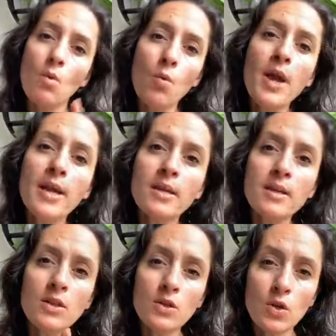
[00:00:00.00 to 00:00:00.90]

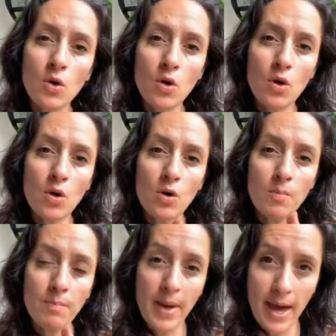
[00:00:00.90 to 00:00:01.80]
When
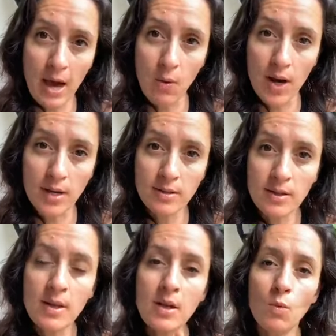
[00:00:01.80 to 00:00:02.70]
you're
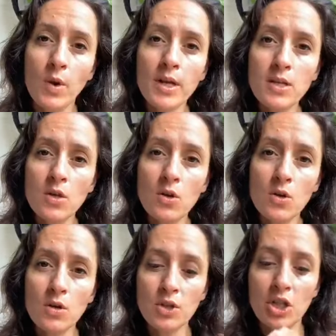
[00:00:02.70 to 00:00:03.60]
leaving
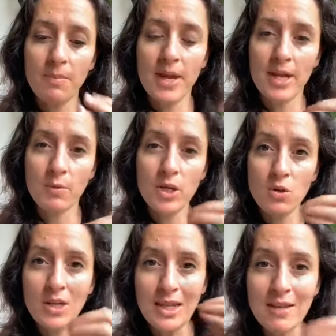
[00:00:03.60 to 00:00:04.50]
your
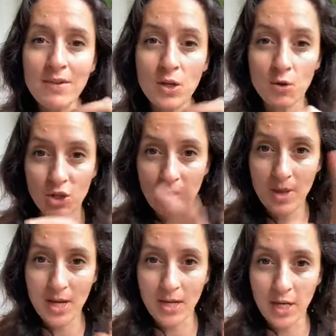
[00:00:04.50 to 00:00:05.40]

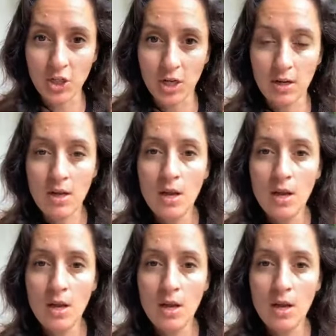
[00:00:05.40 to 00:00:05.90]
shamanic nature,